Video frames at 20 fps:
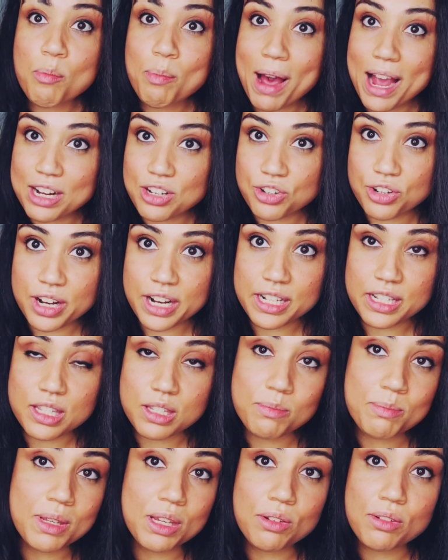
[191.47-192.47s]
By
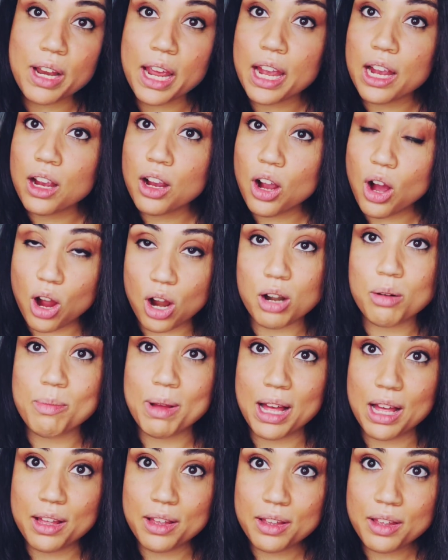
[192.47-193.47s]
transmuting
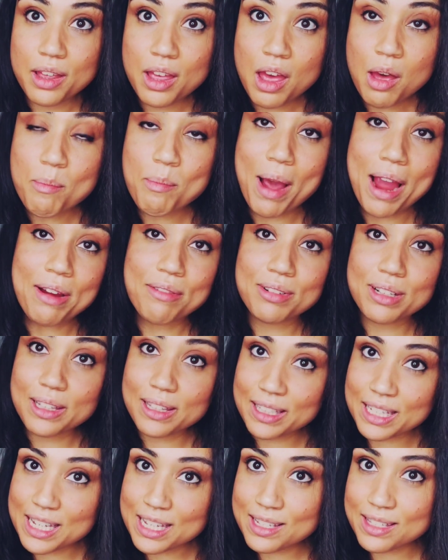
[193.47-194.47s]
karma, by
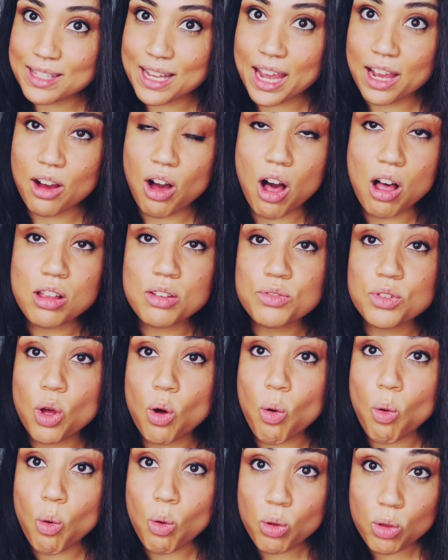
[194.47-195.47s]
releasing all
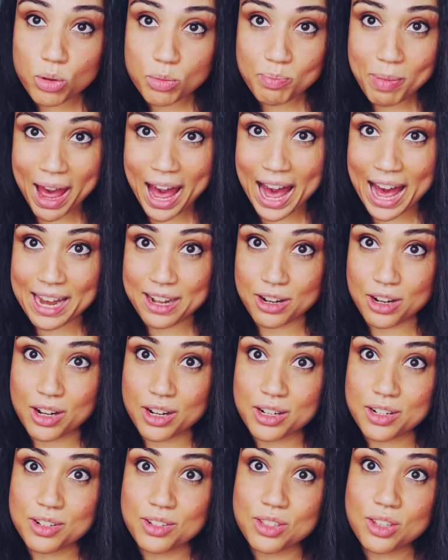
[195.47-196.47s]
the old
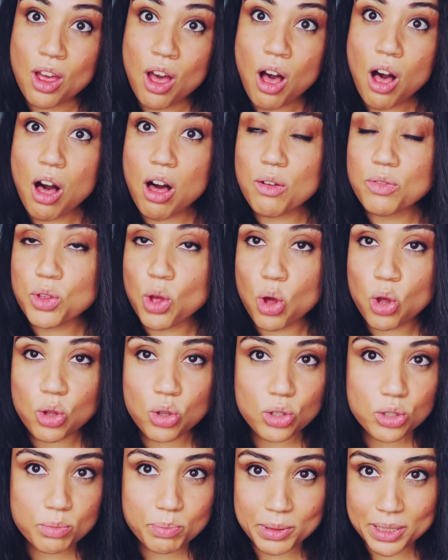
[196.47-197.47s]
patterns, all the
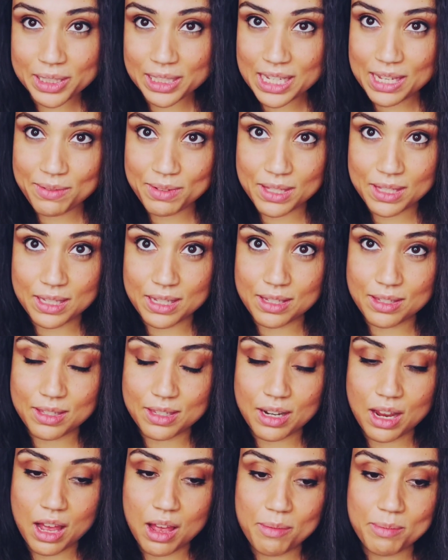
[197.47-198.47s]
old belief
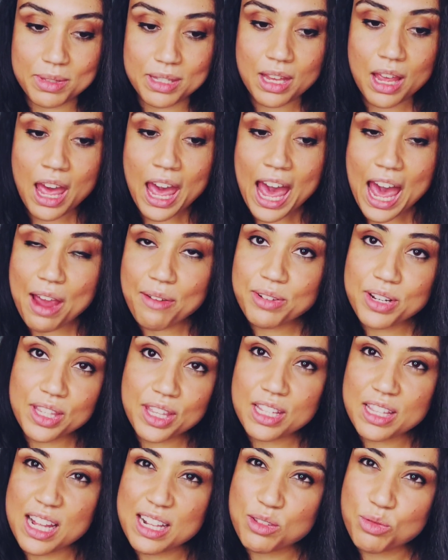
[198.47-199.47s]
systems,
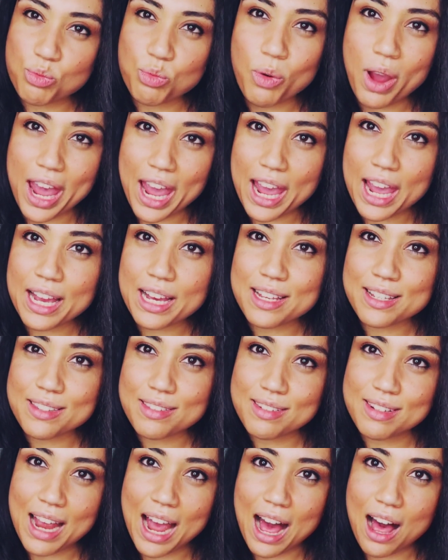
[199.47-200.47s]
everything that's weighing
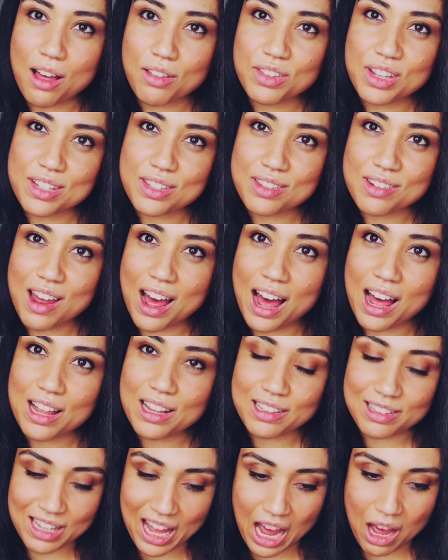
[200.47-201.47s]
us down, that's
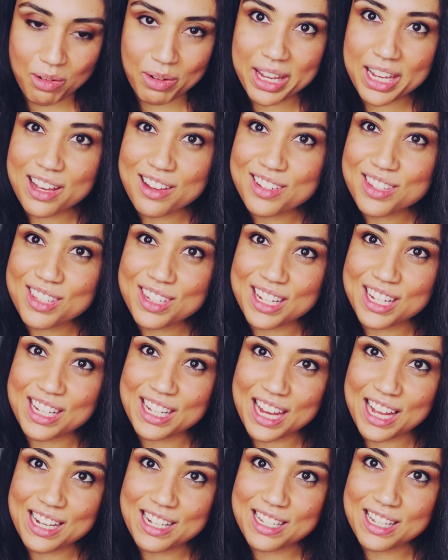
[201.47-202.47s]
not allowing us to
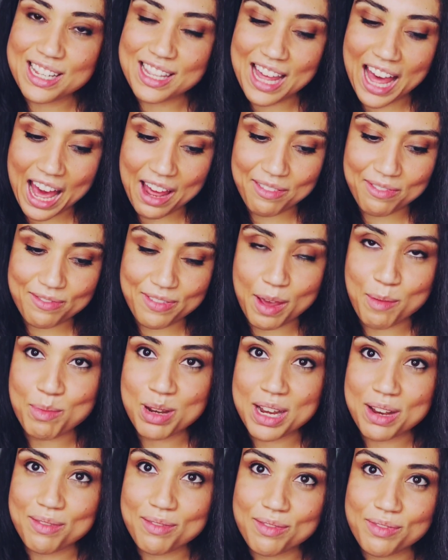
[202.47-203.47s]
get to that
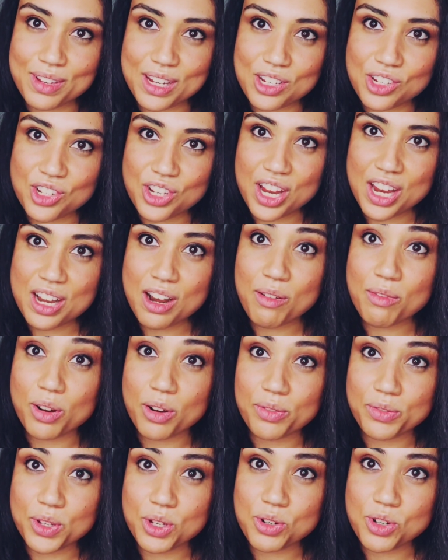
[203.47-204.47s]
feminine vision of
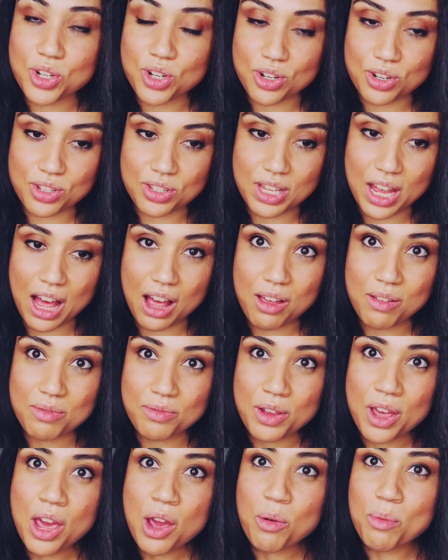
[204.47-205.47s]
our future
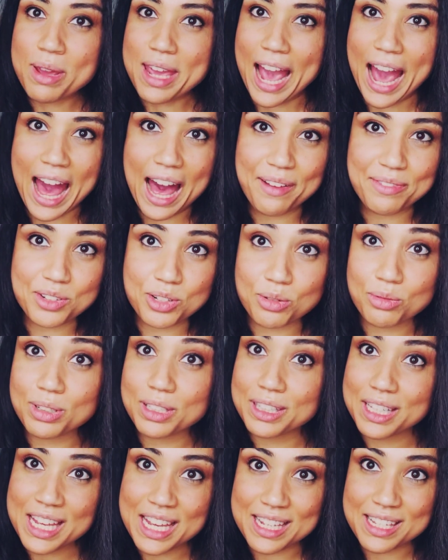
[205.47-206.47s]
self. We have to
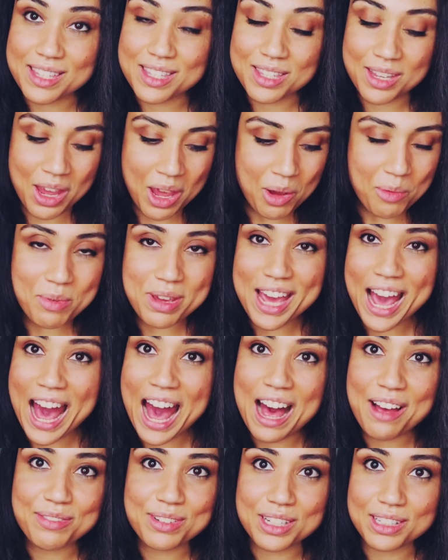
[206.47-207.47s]
release. We
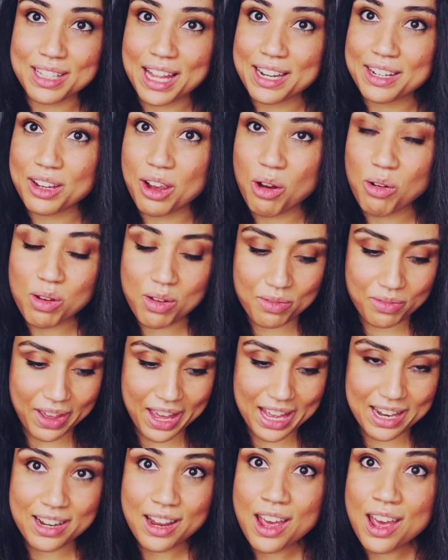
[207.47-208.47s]
have to let go of
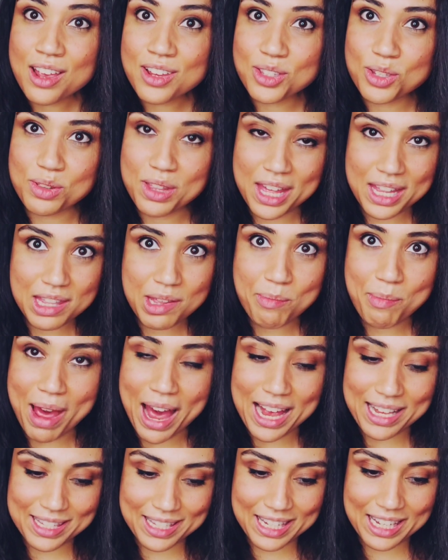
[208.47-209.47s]
it. So then the
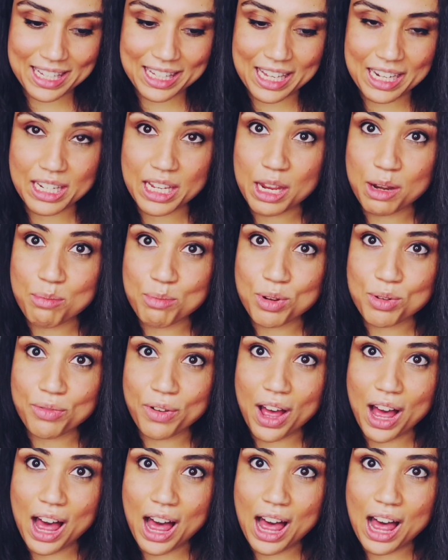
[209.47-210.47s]
masculine can
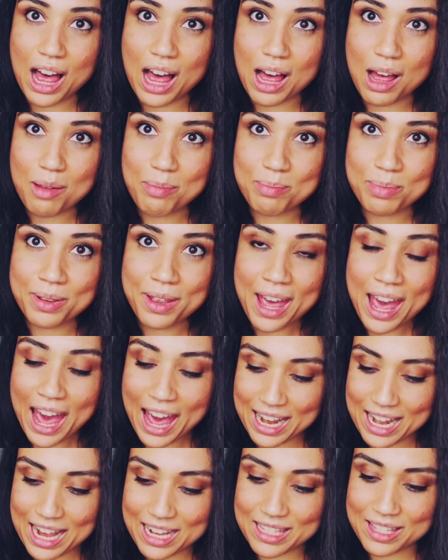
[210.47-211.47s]
move up,
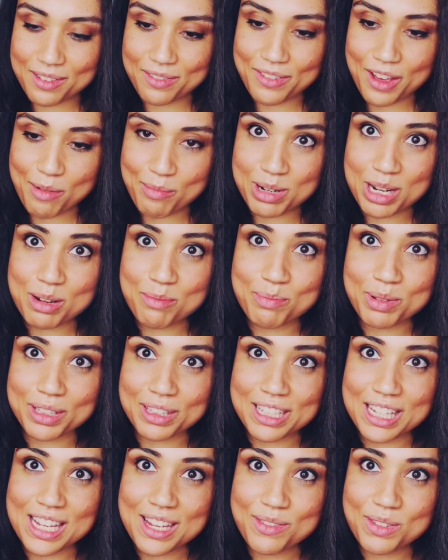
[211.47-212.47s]
and as the feminine
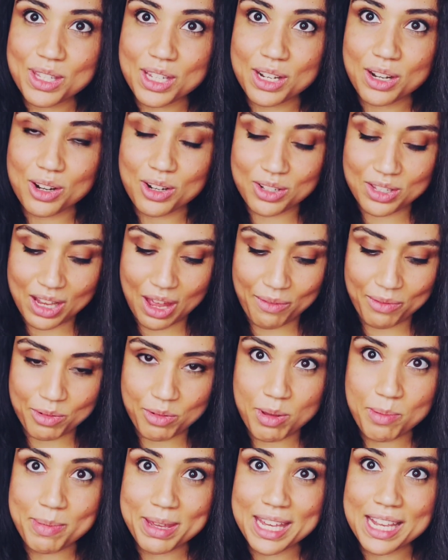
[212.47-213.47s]
believes in herself
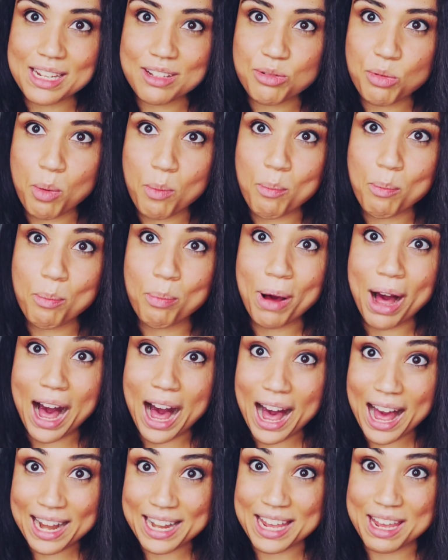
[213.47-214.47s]
and we begin to
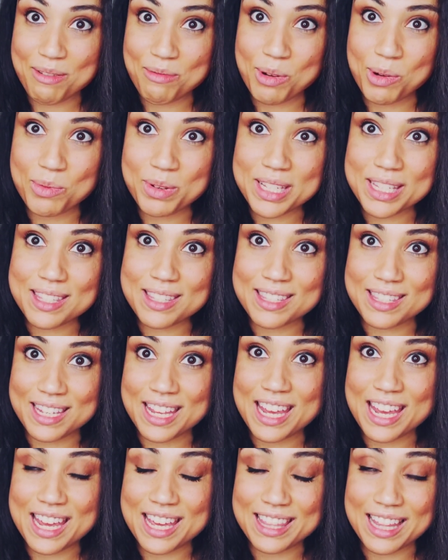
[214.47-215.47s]
embody what we
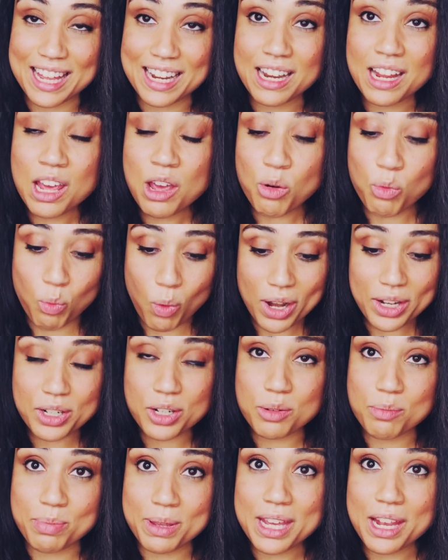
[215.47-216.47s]
see, that what
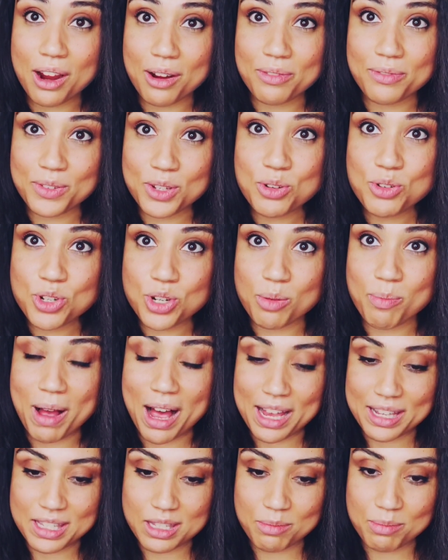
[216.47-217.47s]
could be our future
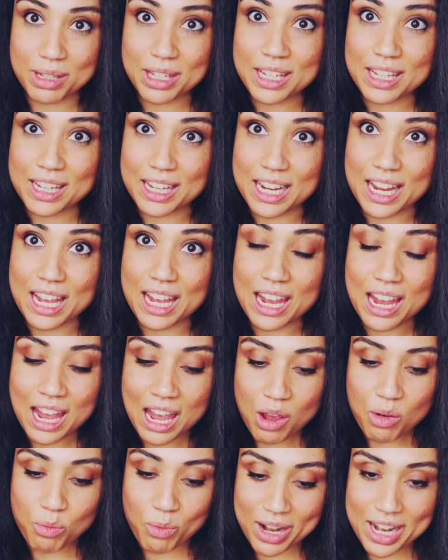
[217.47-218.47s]
possibility,
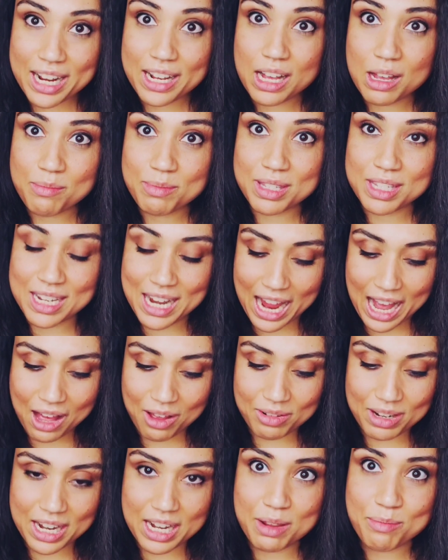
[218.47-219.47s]
when it comes
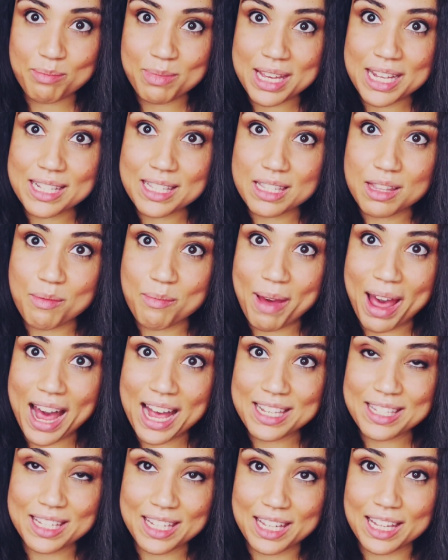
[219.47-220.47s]
down and it meets the
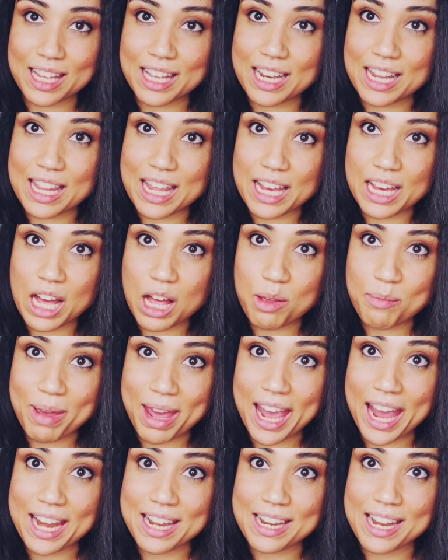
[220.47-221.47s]
masculine and they come
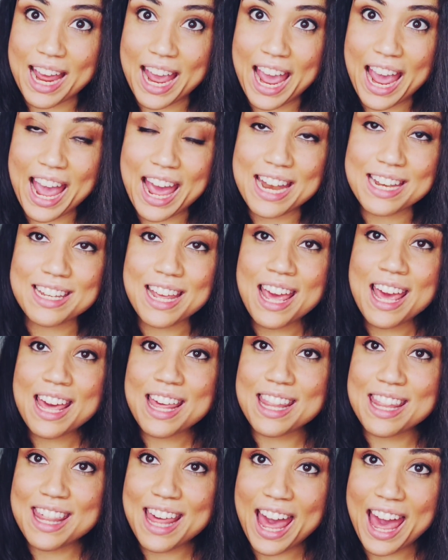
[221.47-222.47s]
hand in hand,
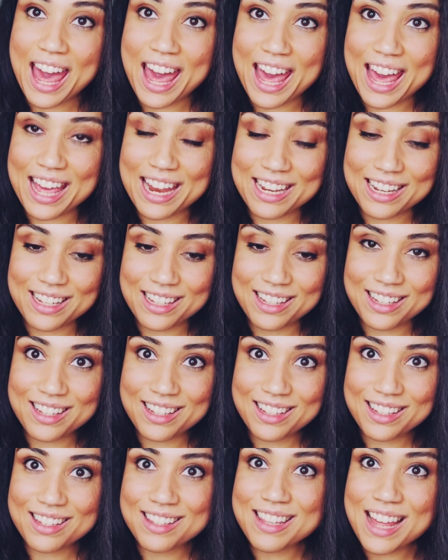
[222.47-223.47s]
then
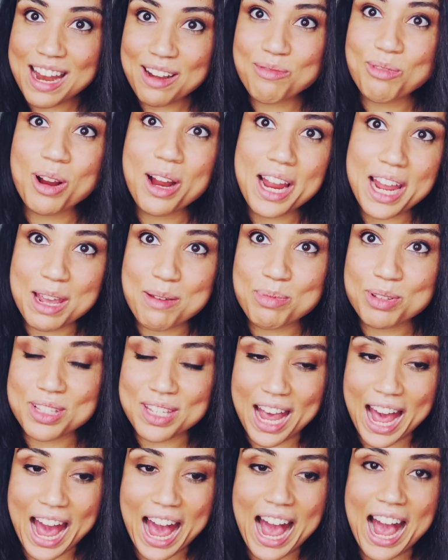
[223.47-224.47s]
we're able
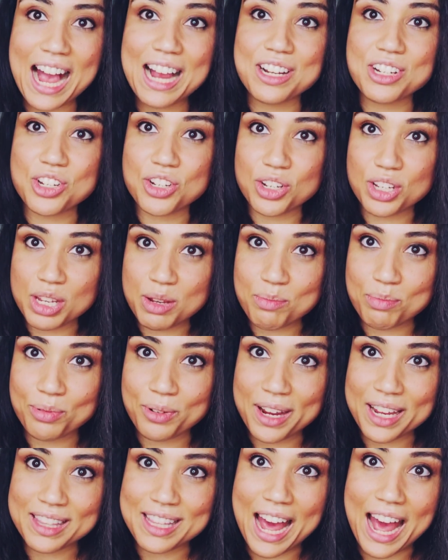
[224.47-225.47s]
to actually
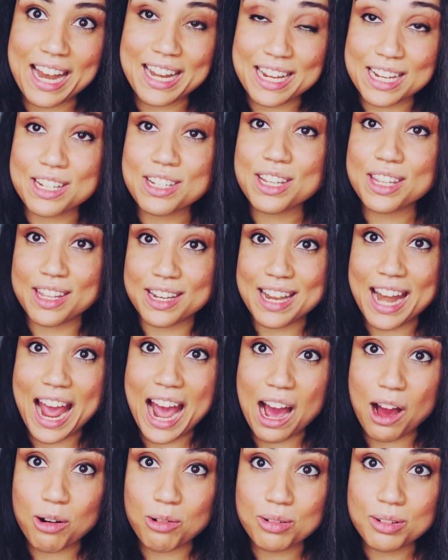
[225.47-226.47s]
bring that into the
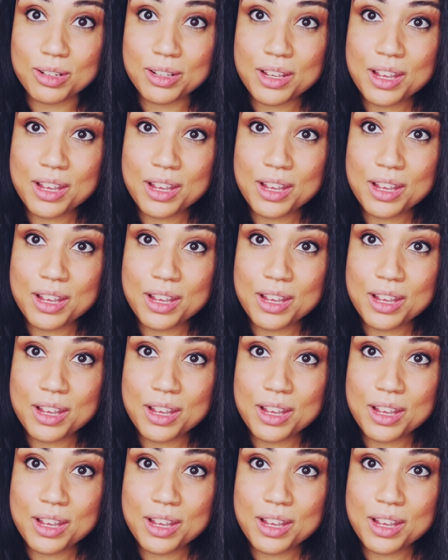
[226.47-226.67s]
now.